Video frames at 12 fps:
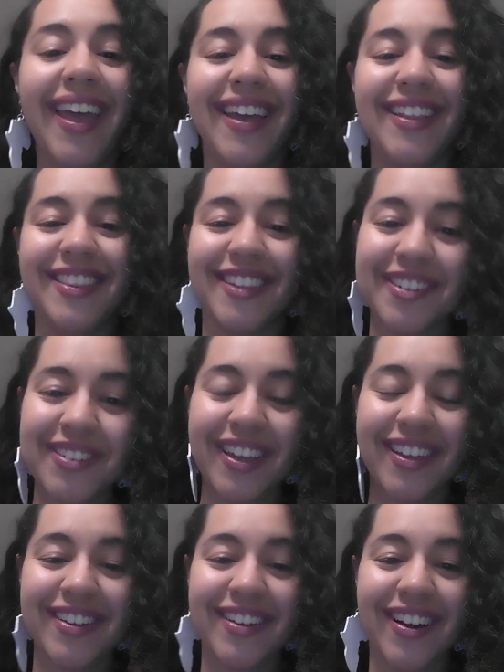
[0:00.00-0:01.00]
Hello,
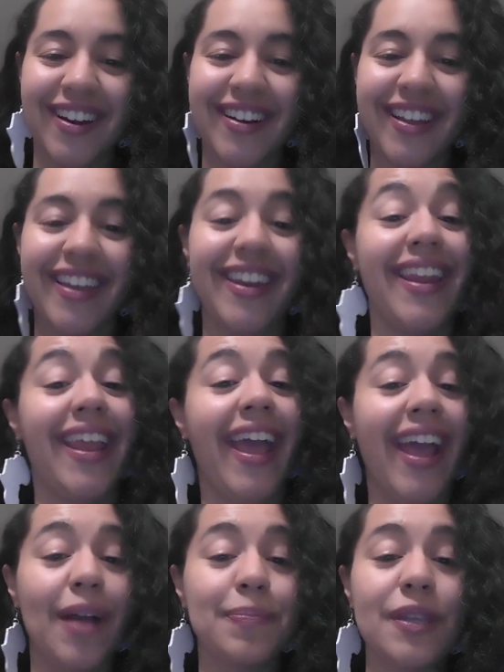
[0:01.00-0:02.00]
kindergarten, and
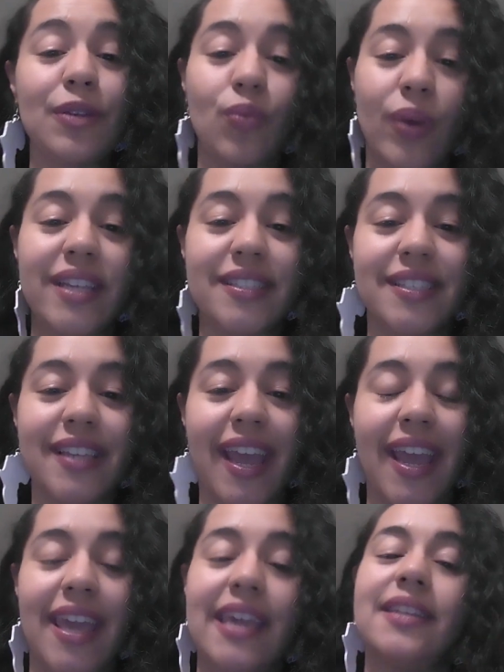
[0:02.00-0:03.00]
happy
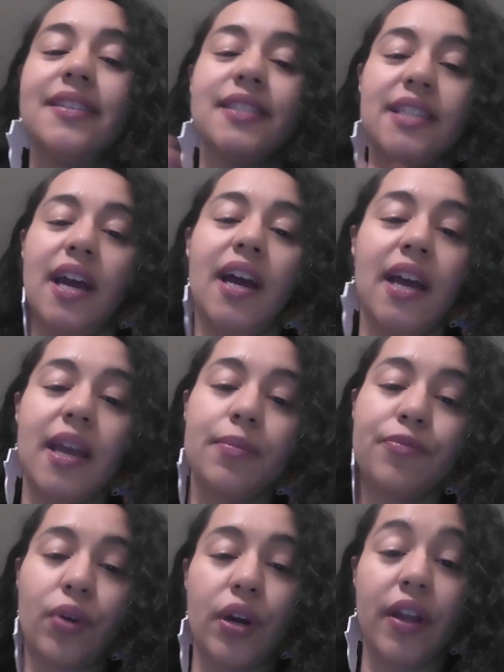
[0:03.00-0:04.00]
Wednesday. It is
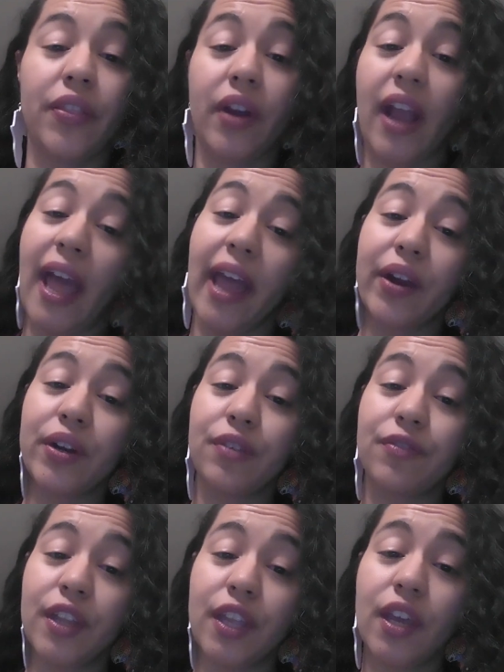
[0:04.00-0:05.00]
time for another
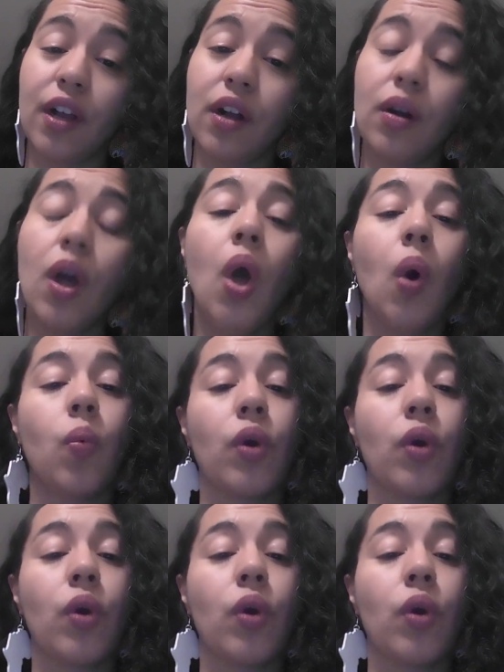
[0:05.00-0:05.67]
Heggerty video.